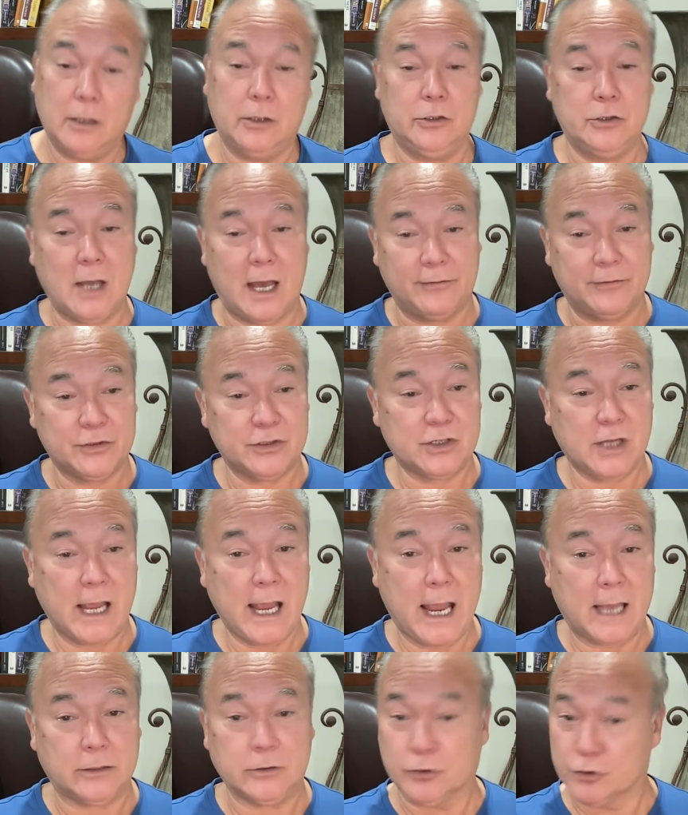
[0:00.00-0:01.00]
You have a
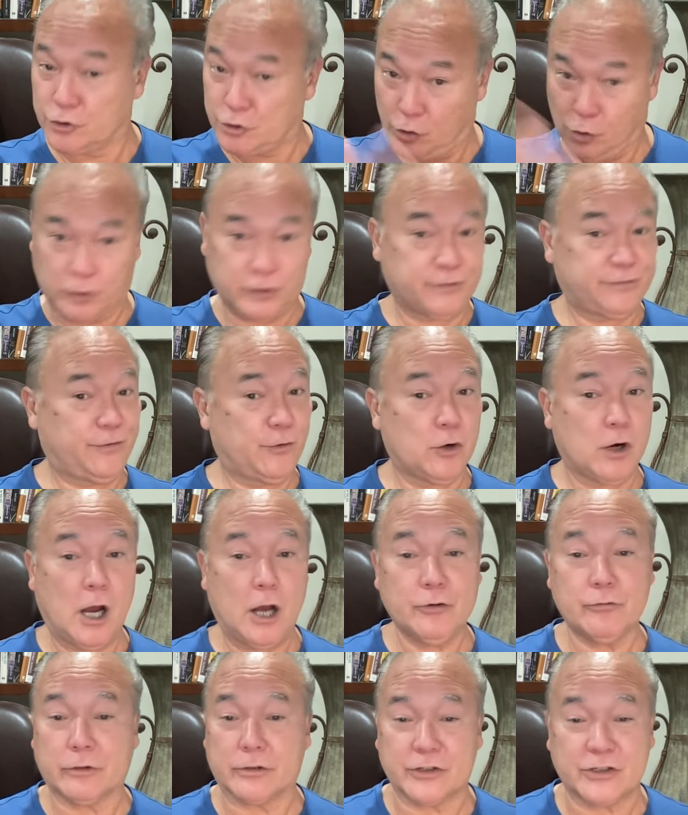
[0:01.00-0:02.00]
scan. Your score is
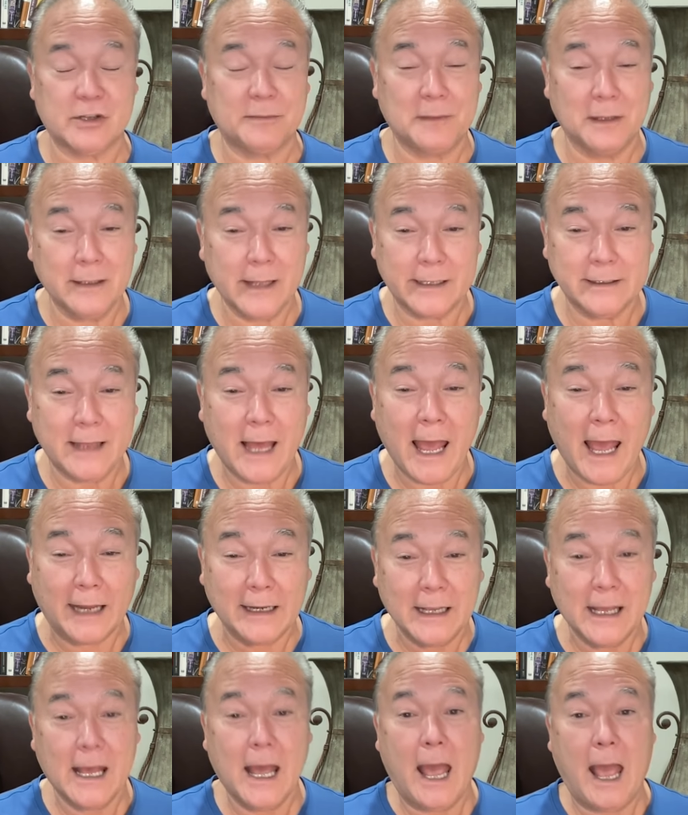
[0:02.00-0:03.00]
400 or something like that.
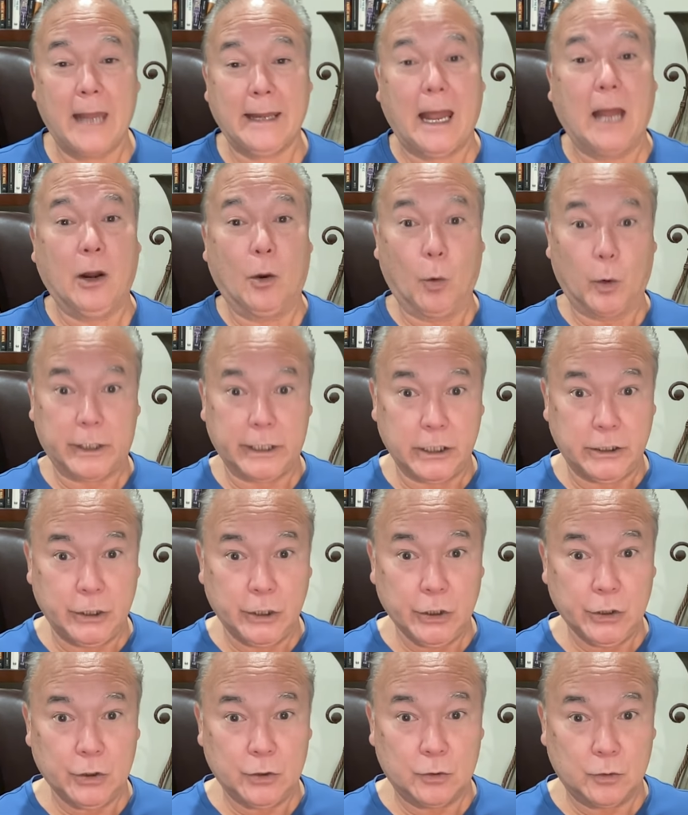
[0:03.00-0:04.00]
And what
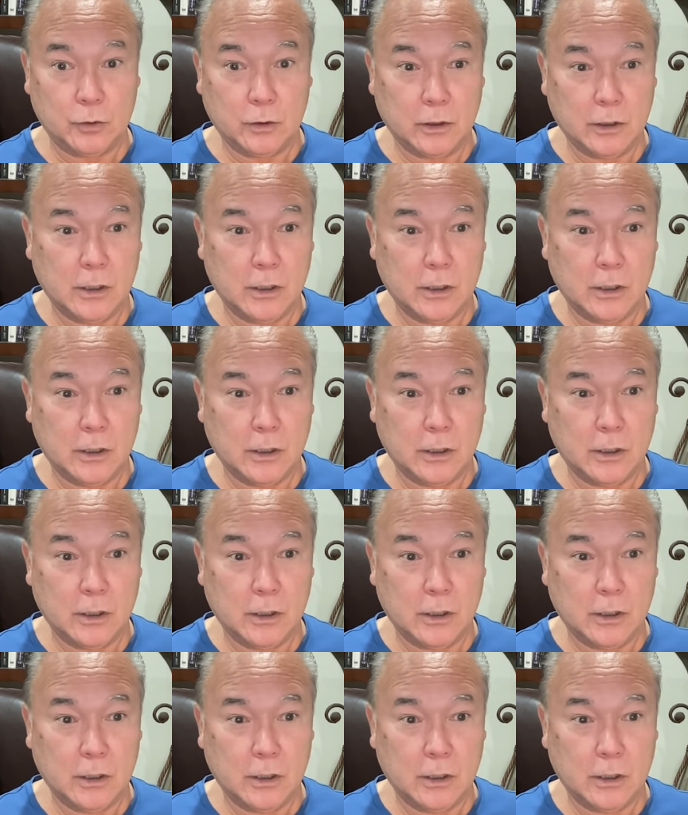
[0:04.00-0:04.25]
do?